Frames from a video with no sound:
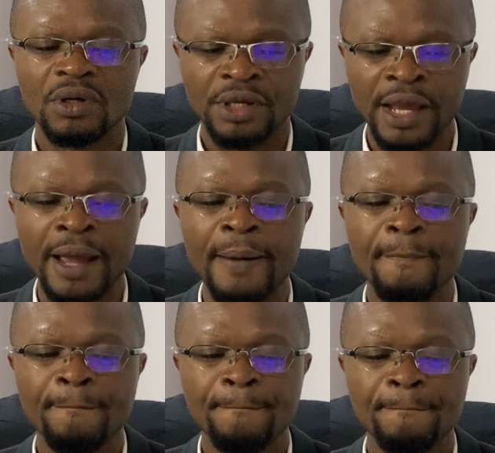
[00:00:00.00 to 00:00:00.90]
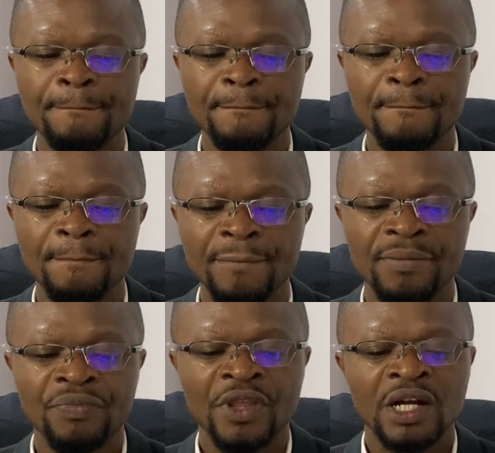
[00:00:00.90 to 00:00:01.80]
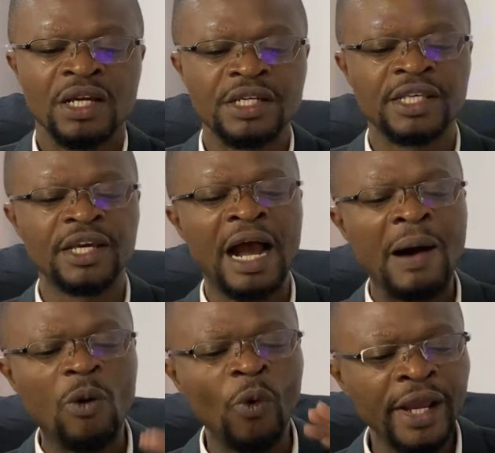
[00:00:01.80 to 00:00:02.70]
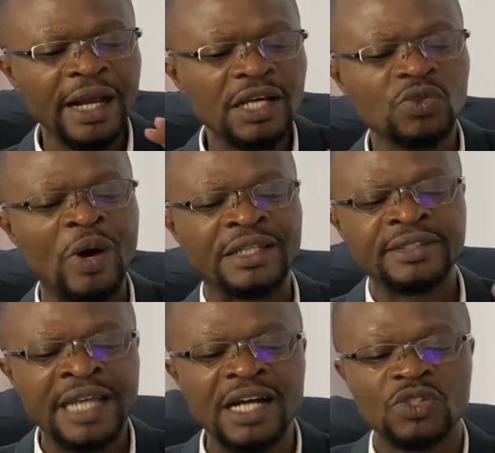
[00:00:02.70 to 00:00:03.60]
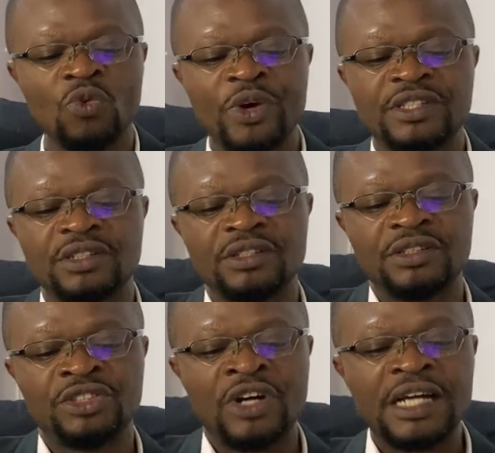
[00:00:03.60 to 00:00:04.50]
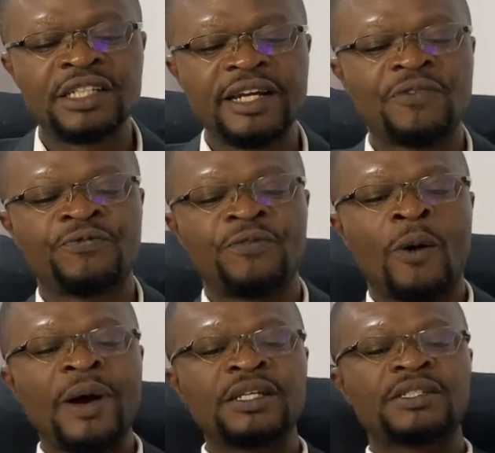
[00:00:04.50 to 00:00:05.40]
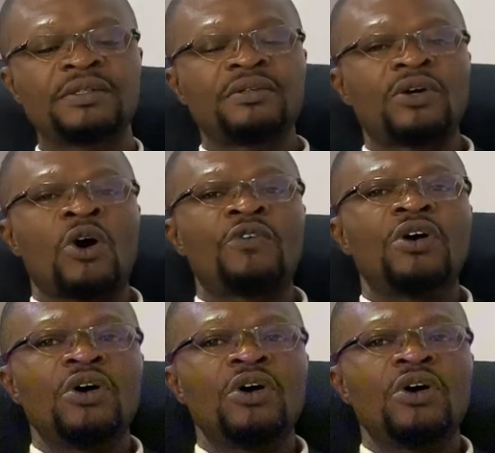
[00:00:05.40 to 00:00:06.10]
Yeah. You see, our wingers were tasked with dragging the forwards forward.